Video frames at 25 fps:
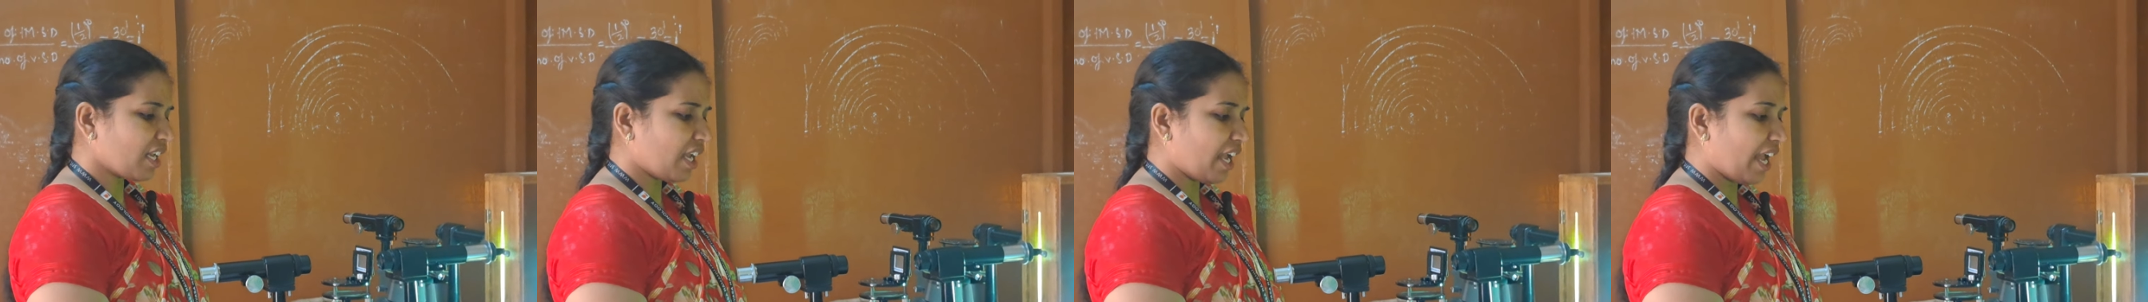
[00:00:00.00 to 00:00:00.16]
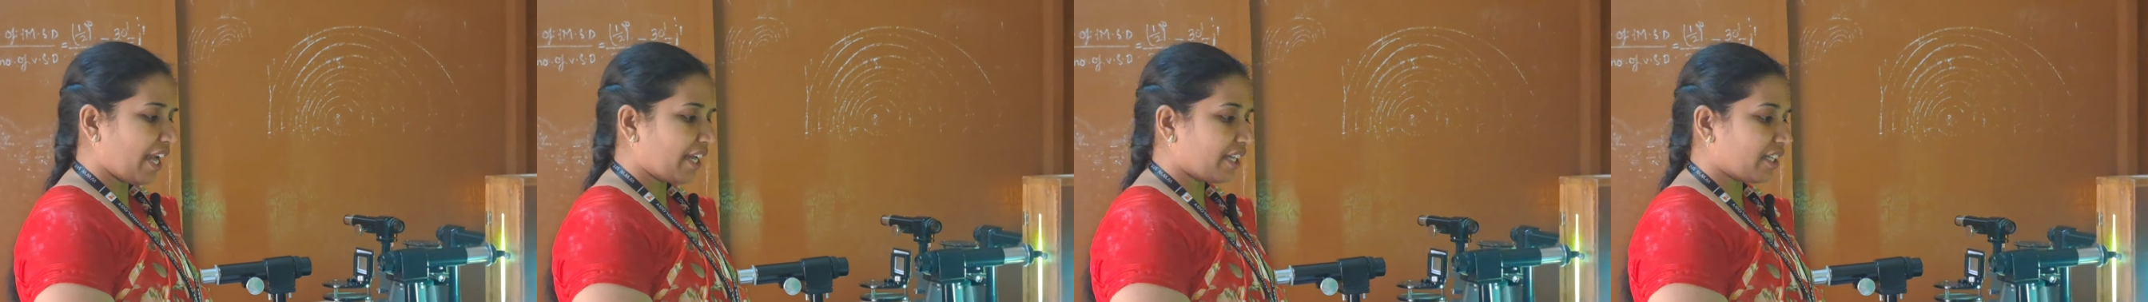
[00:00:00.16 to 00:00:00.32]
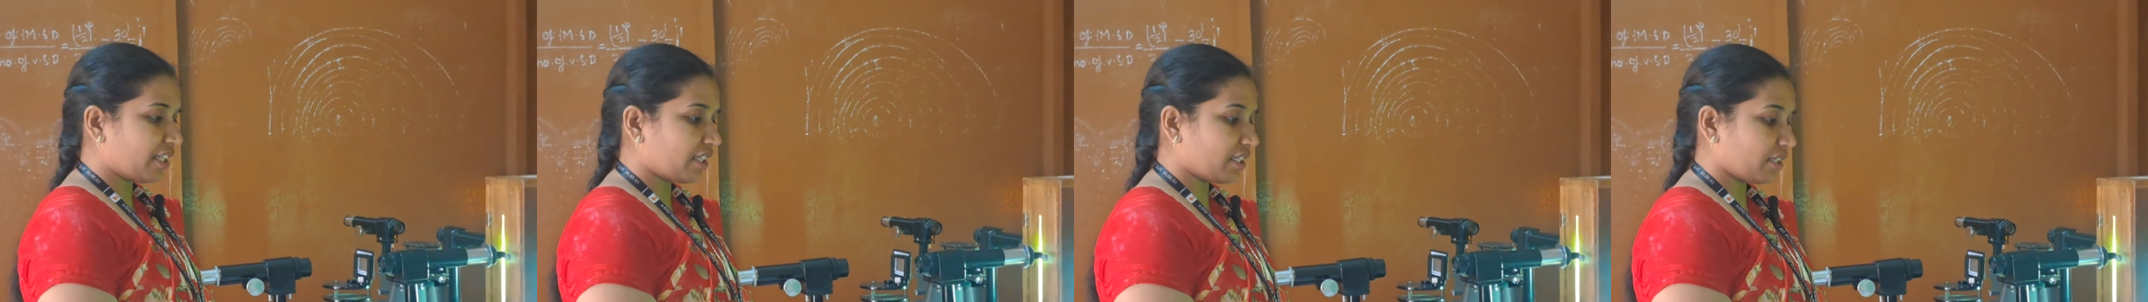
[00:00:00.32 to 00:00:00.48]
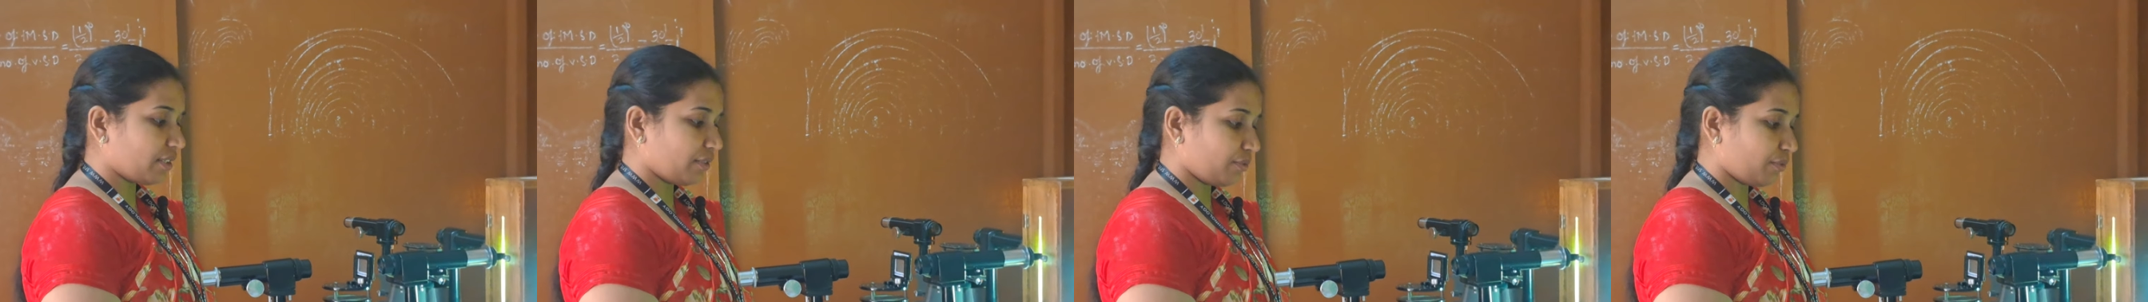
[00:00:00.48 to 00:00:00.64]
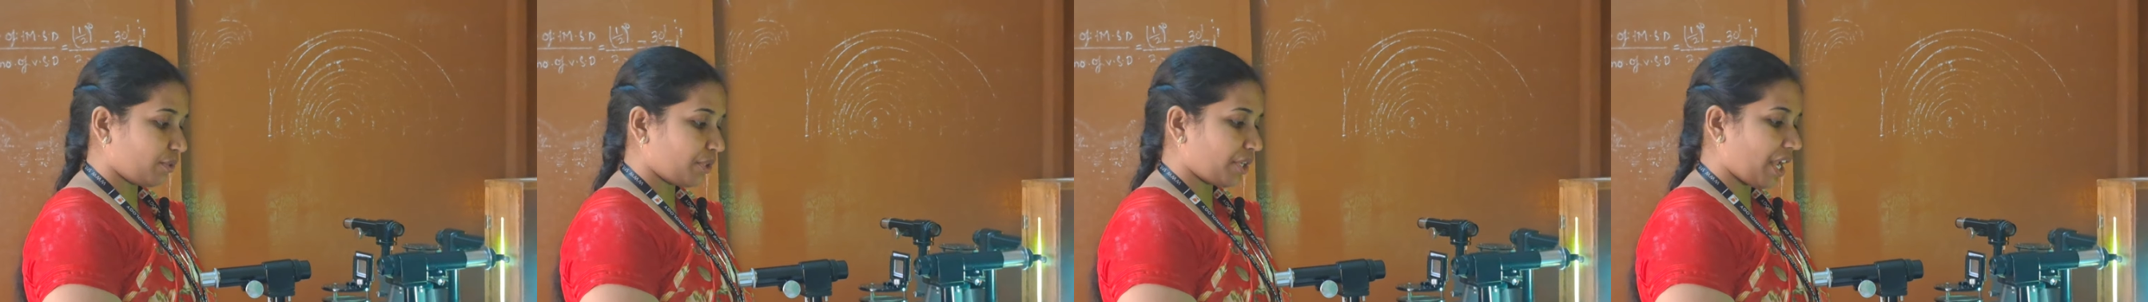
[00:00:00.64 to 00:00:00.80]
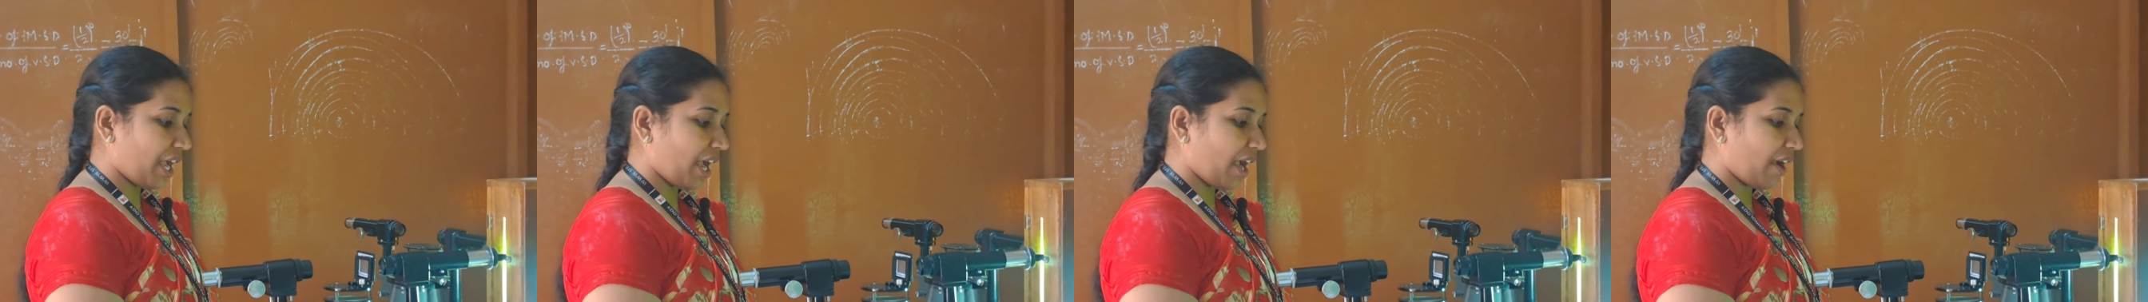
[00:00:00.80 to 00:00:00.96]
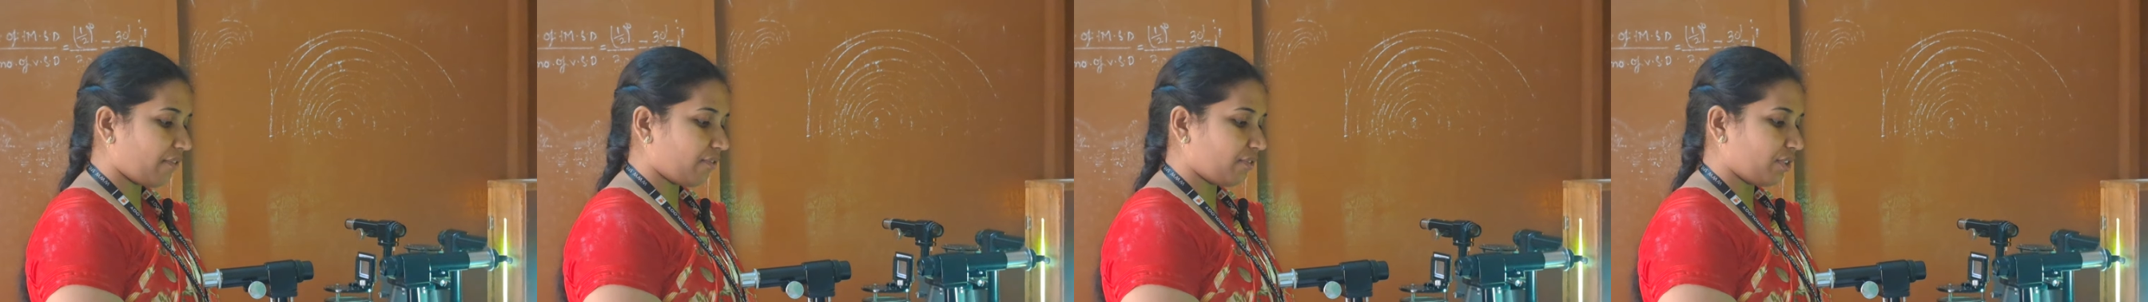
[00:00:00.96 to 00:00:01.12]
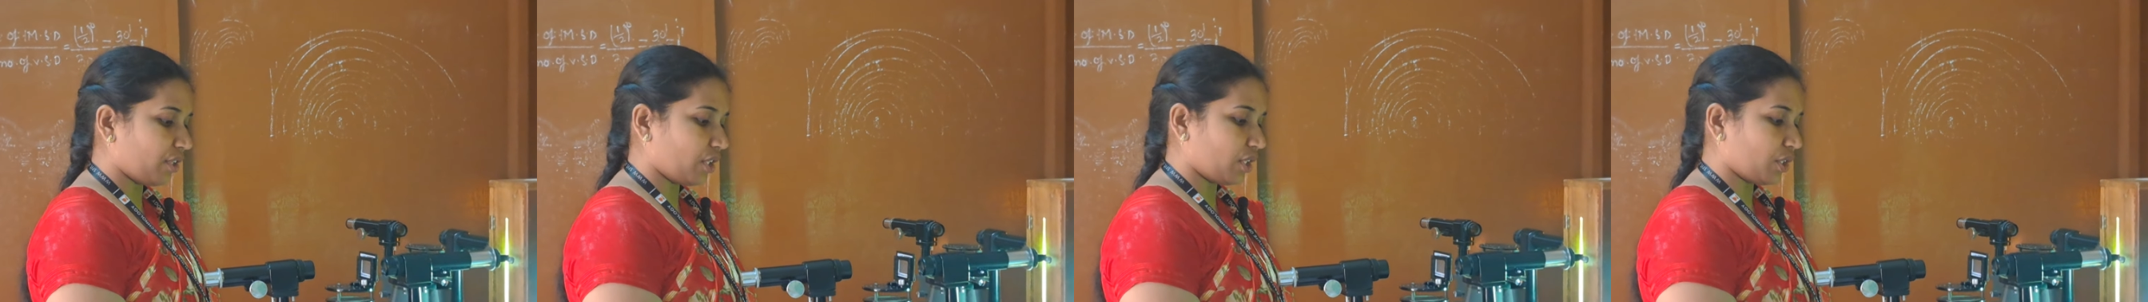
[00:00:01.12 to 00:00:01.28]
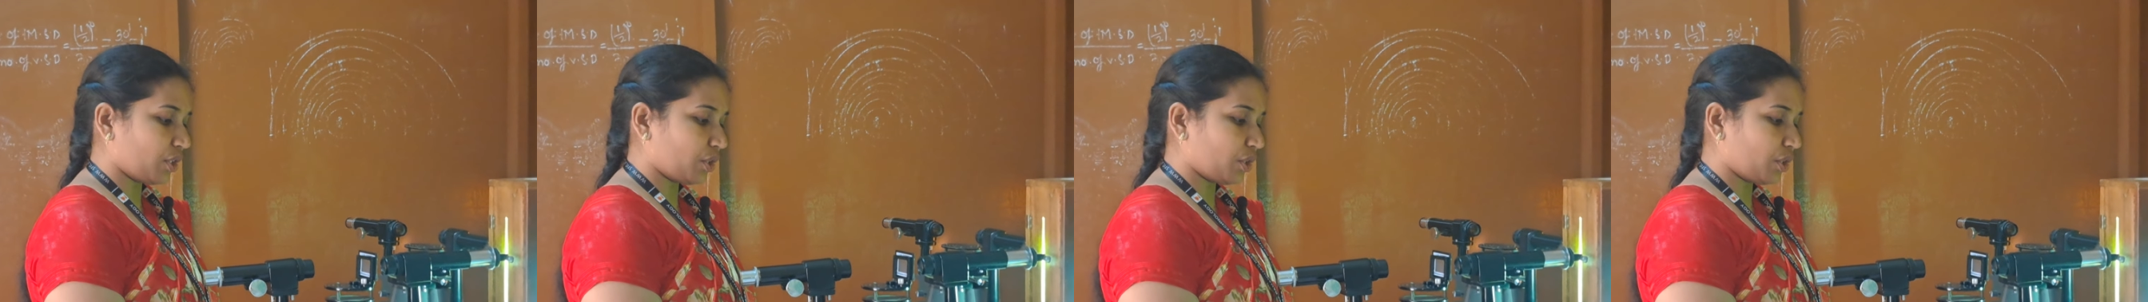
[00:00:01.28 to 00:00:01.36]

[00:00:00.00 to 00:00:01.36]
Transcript: and we have